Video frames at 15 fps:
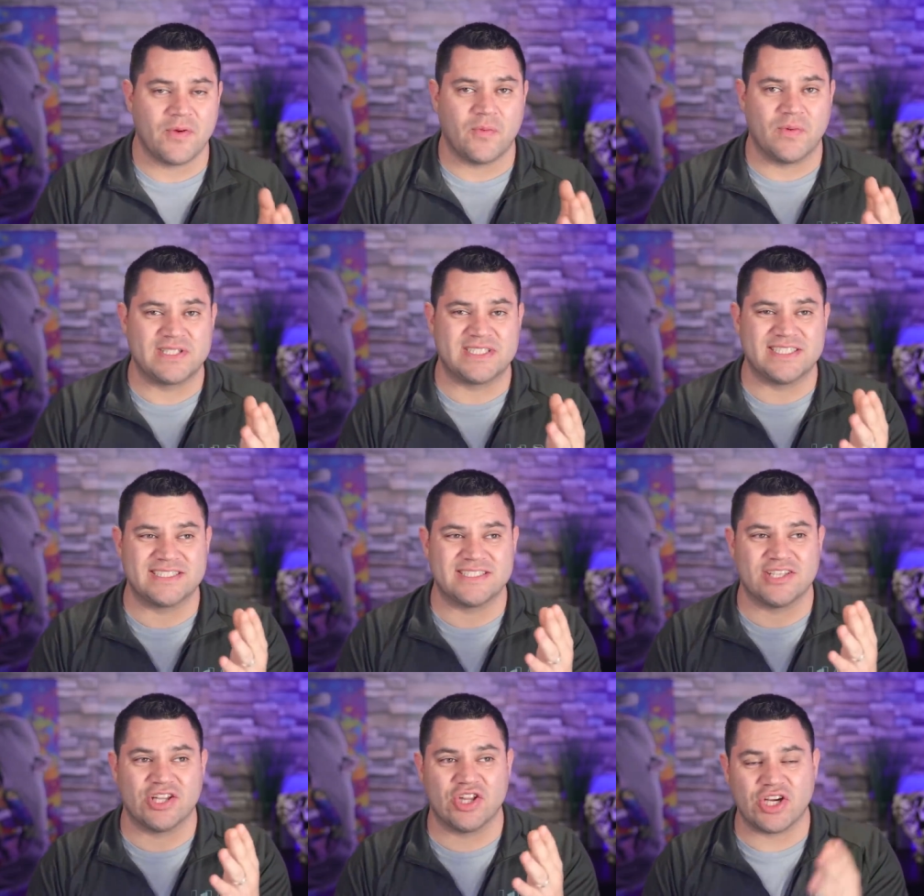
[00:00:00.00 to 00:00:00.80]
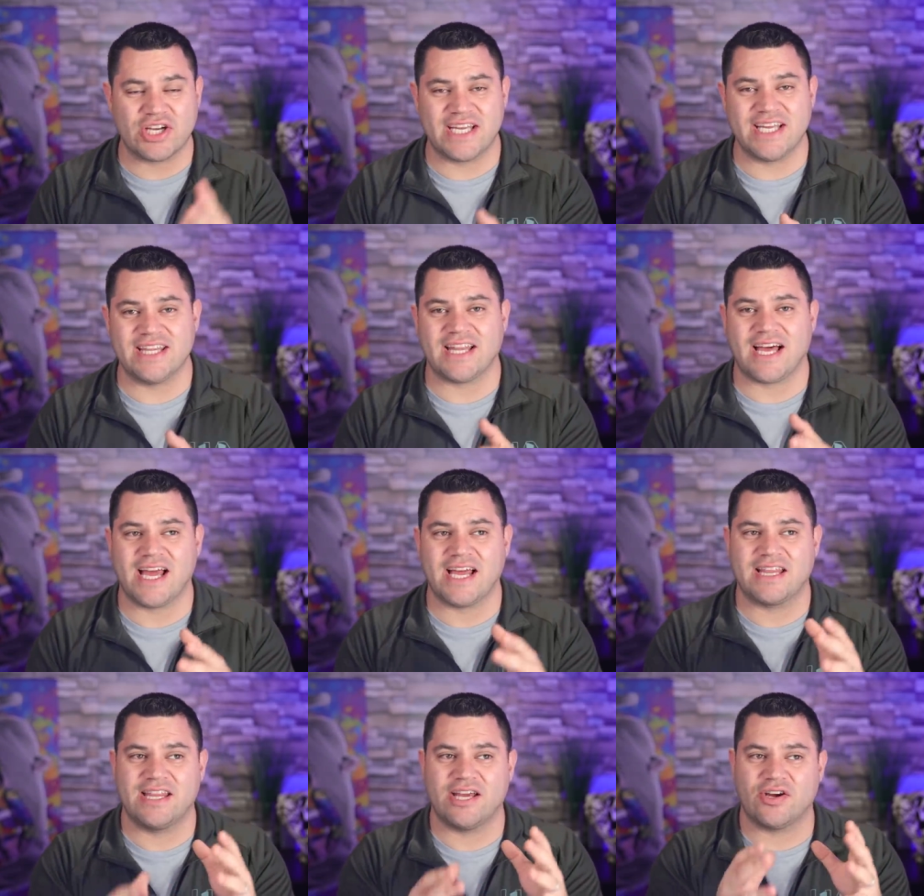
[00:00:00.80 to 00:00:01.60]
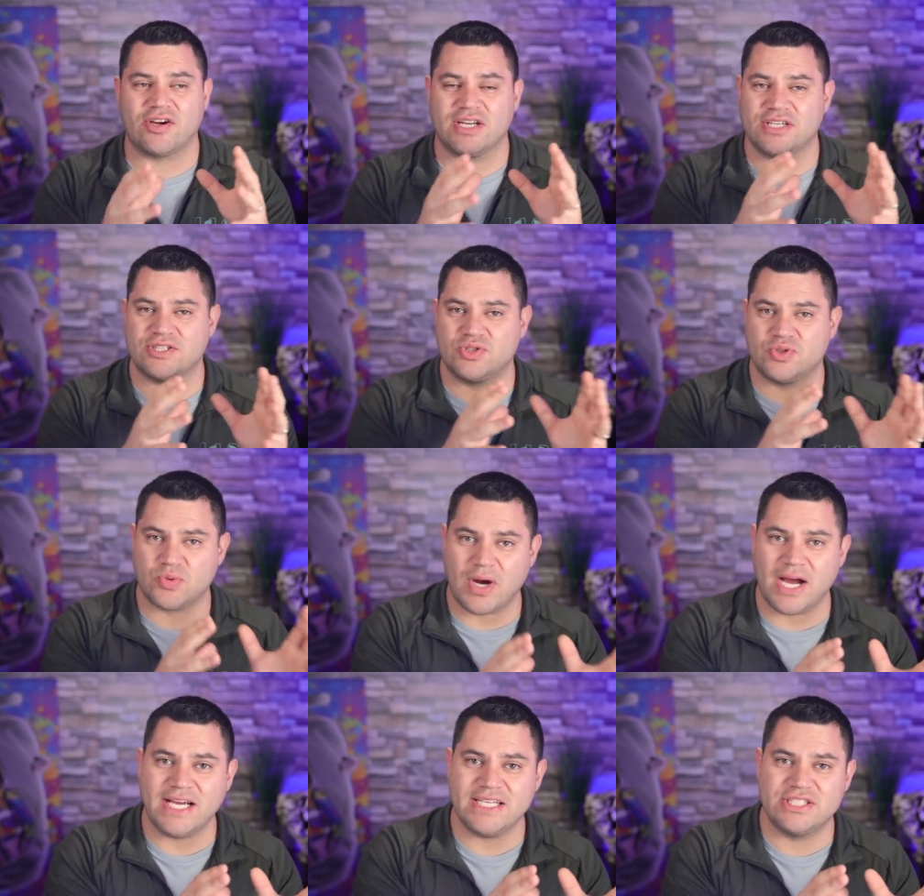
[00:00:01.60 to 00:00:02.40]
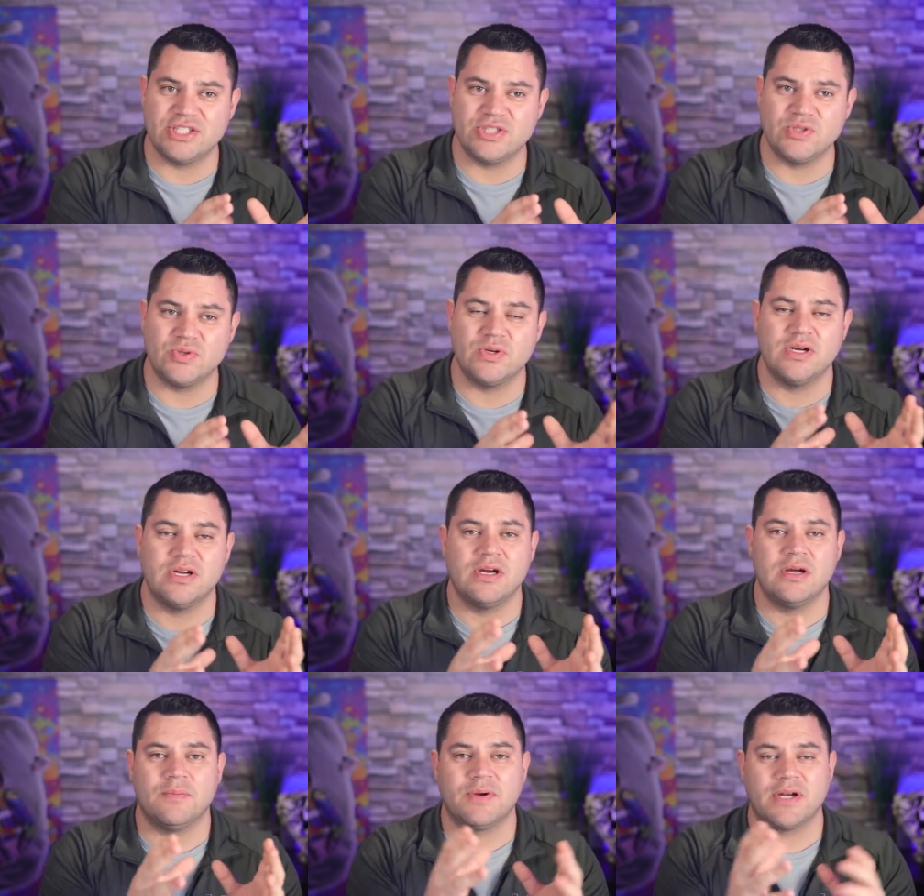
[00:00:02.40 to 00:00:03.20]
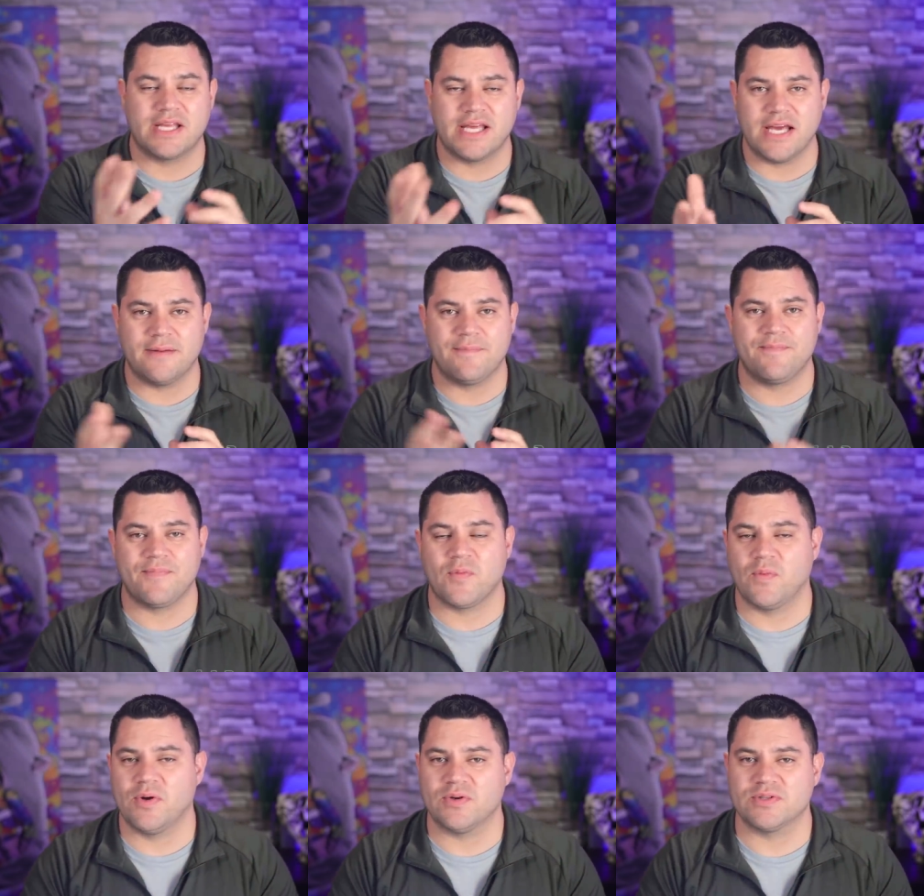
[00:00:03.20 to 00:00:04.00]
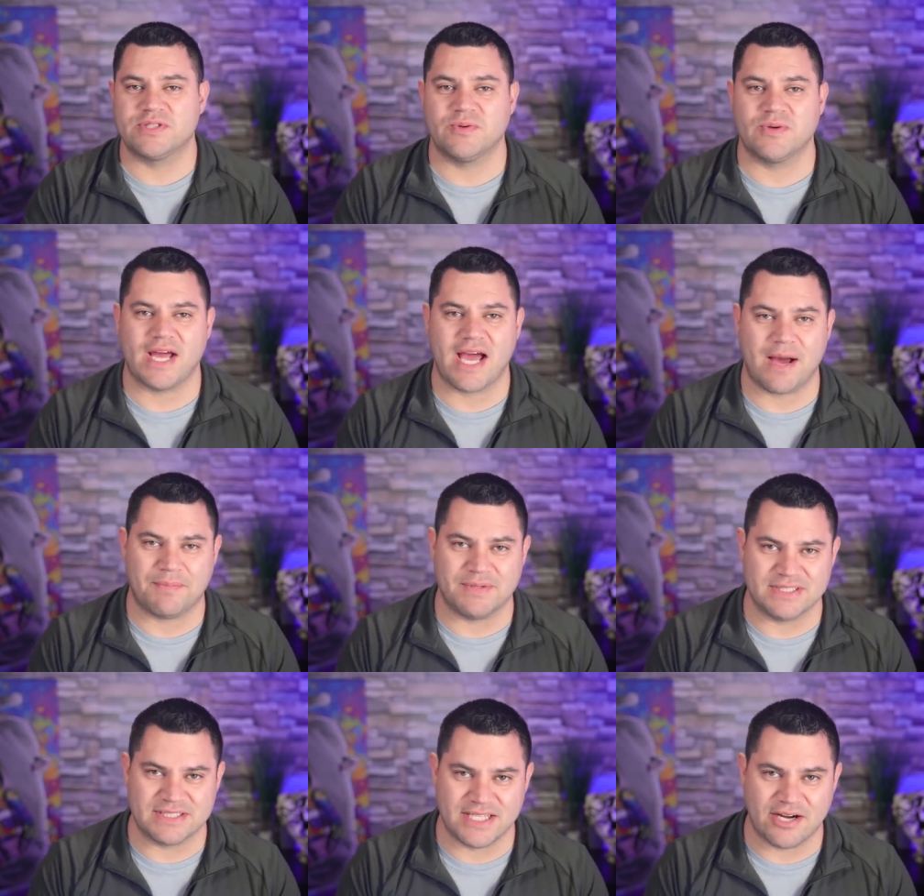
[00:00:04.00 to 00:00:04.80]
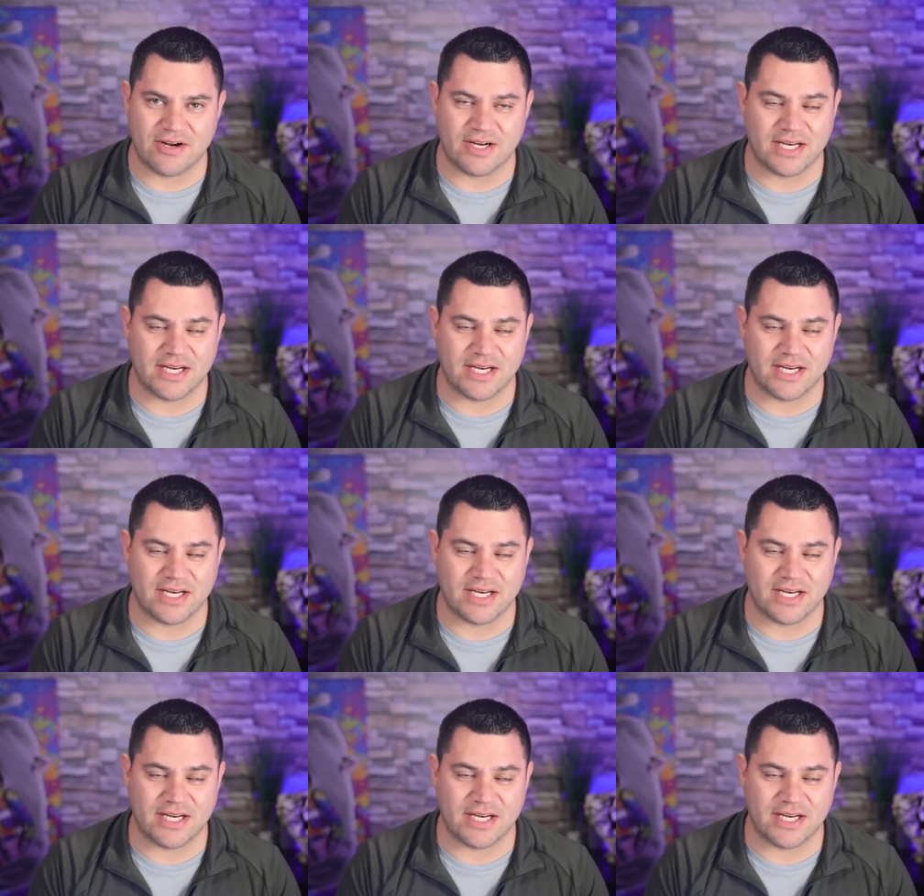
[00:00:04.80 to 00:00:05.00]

which is looking like they're going to try to but again, we will see what happens there.